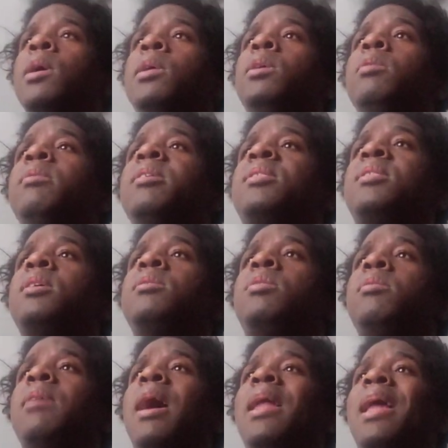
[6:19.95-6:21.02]
you
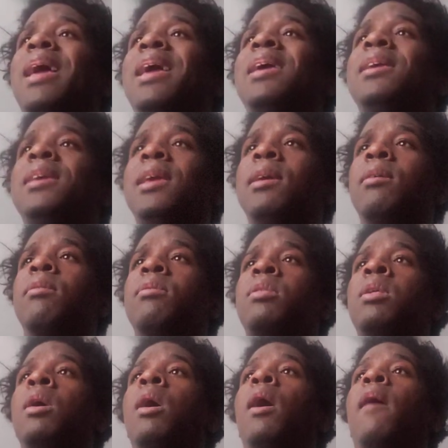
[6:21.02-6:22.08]
essentially got 8 years
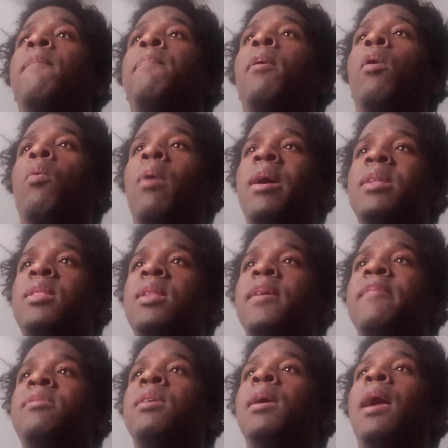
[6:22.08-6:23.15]
of
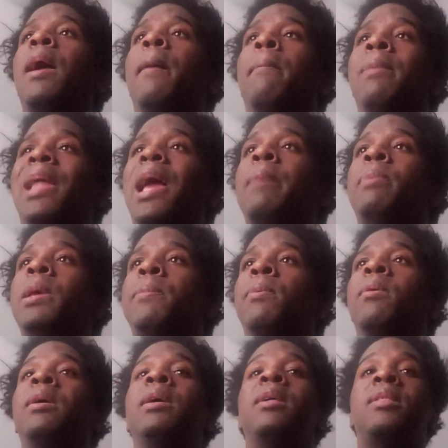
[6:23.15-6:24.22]
progressives and black
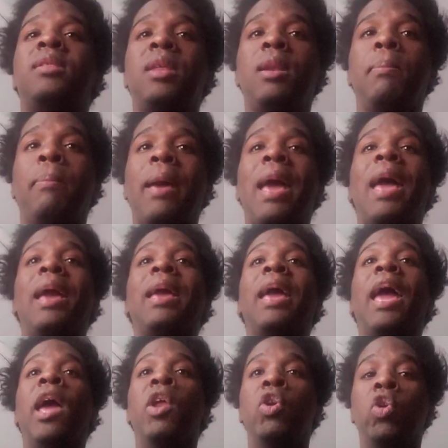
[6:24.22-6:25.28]
people sitting back
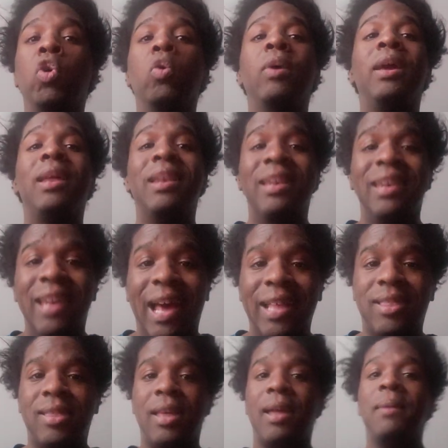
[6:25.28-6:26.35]
and doing
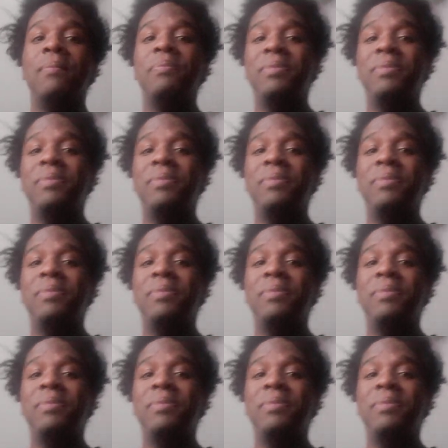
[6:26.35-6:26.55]
nothing.